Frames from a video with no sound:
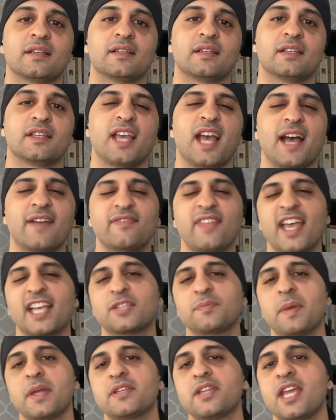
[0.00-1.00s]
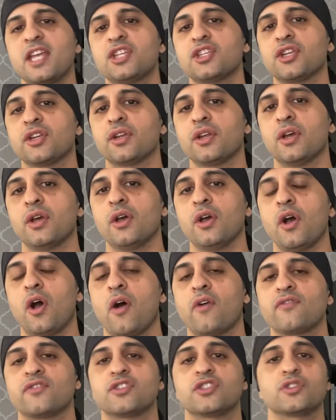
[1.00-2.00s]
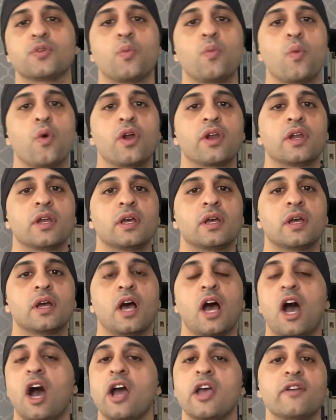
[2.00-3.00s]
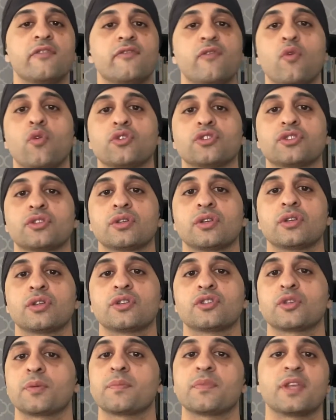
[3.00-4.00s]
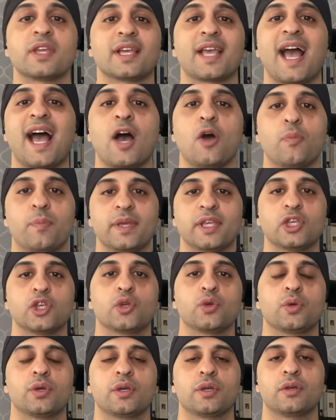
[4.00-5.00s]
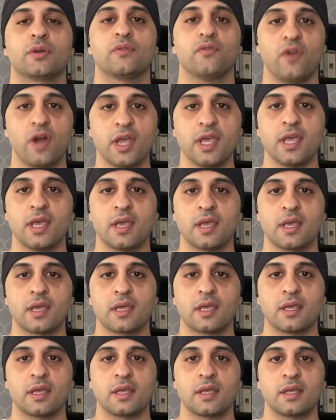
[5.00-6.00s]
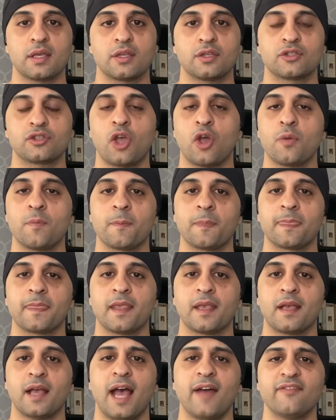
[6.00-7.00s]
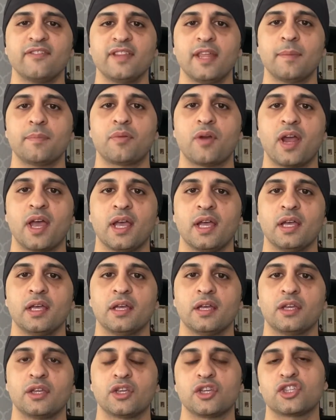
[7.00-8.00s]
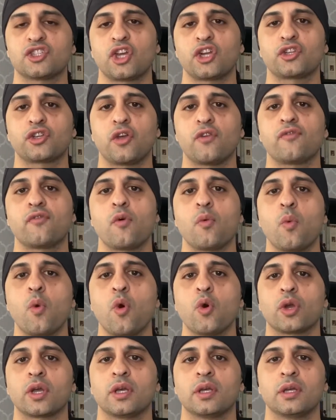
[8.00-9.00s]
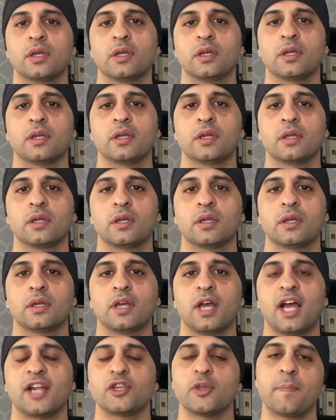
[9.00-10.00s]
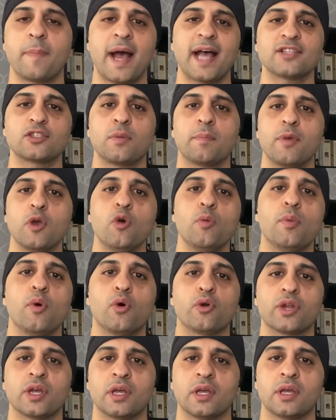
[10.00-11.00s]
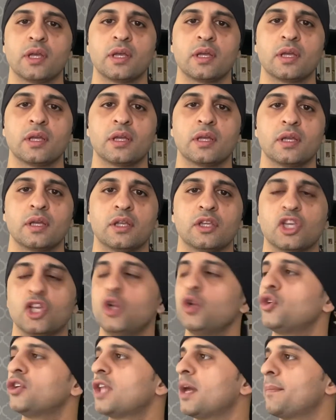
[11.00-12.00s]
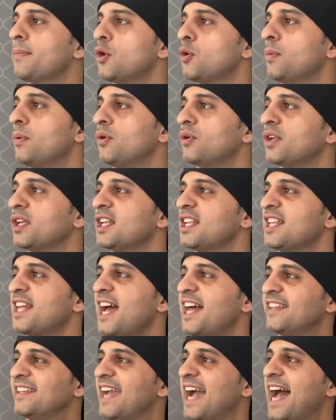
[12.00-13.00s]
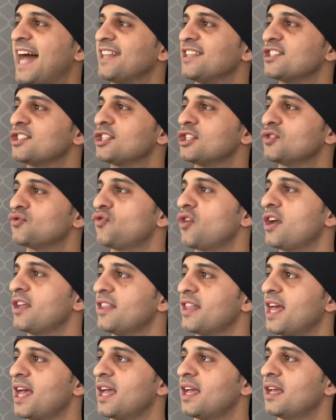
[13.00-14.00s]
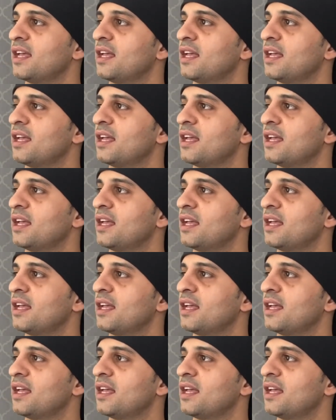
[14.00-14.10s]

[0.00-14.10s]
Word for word: You have that expectation of someone, a higher force, something helping you, right? So, after that prayer, you decide to go for a walk and you pass a billboard. You look at that billboard and the answer's right there.